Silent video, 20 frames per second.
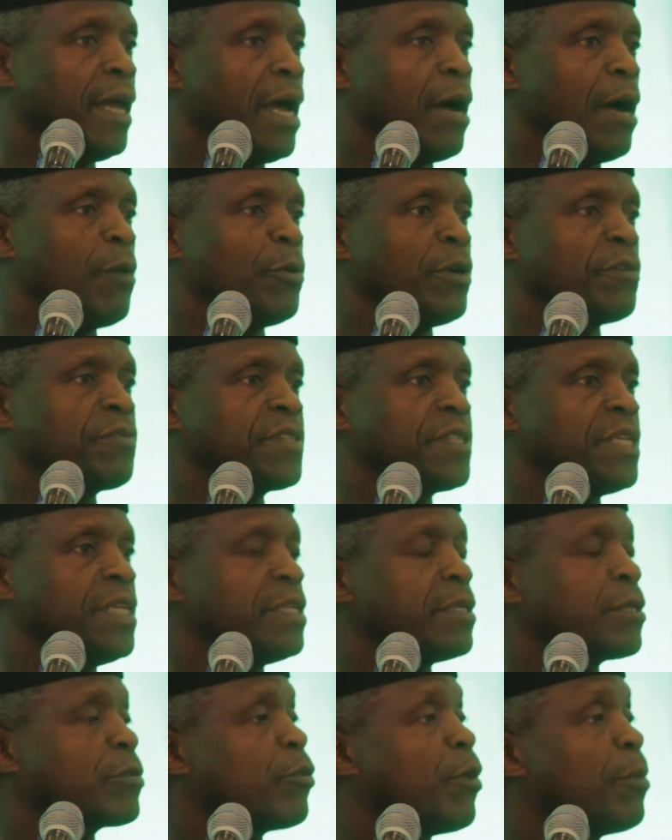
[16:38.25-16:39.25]
and we have
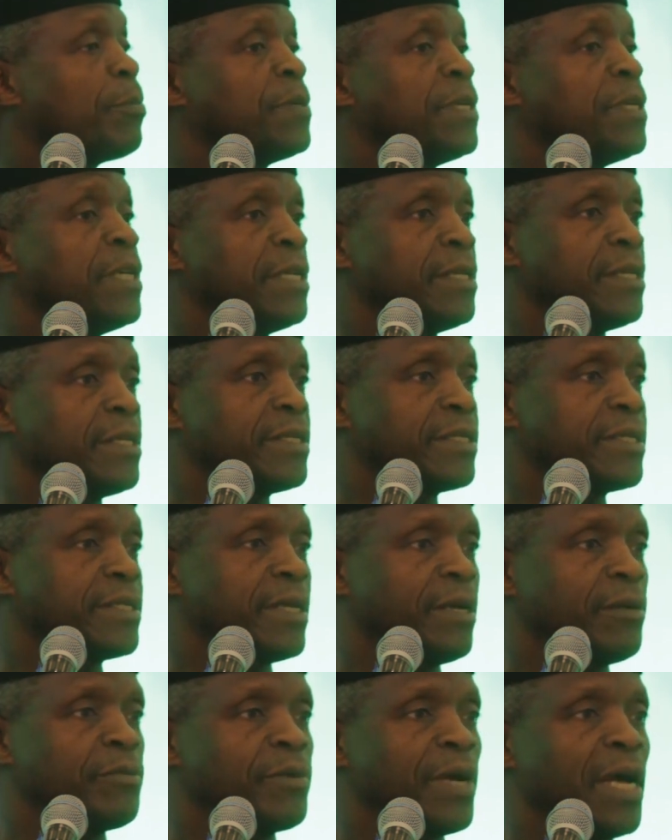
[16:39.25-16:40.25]
seen crop
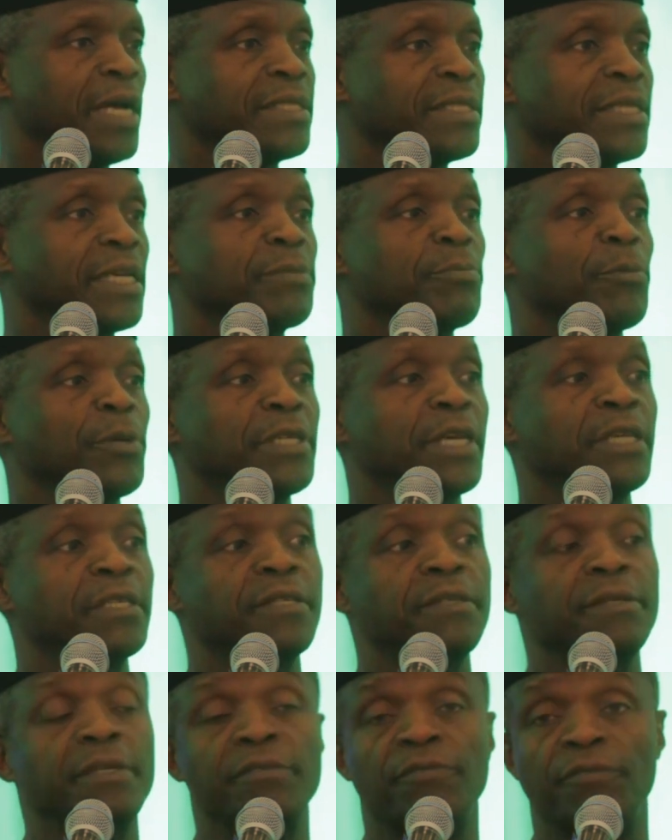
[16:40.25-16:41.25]
yields rise as much
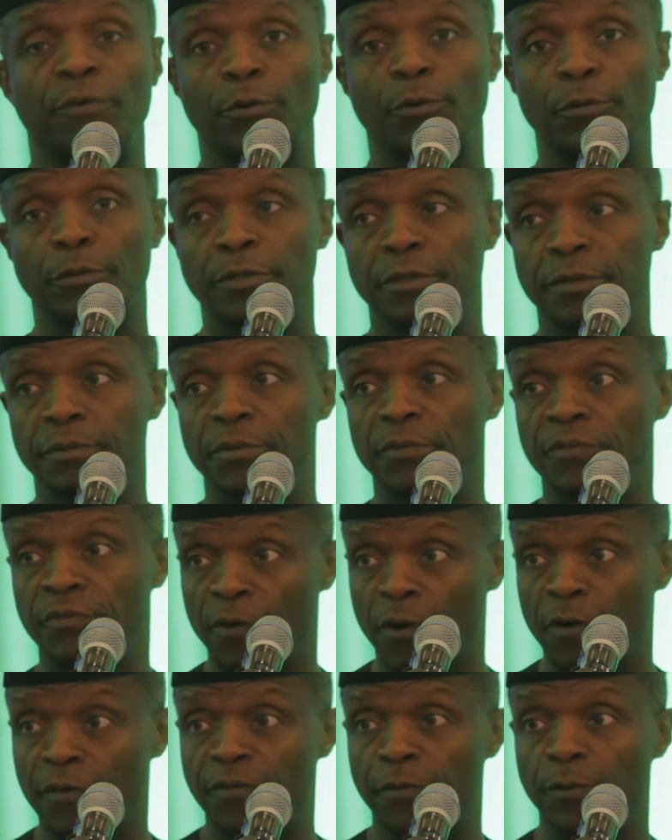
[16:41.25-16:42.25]
as threefold to
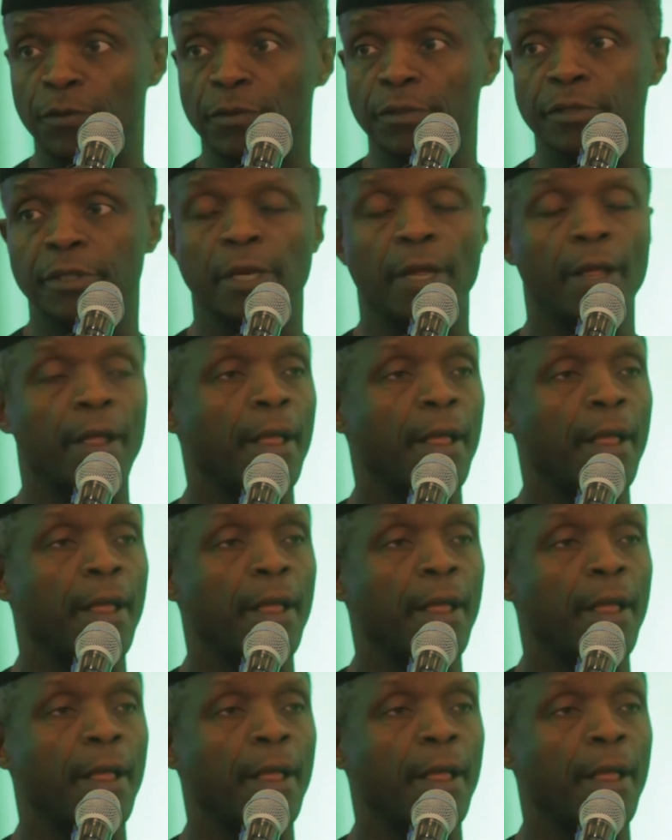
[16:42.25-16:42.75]
fourfold,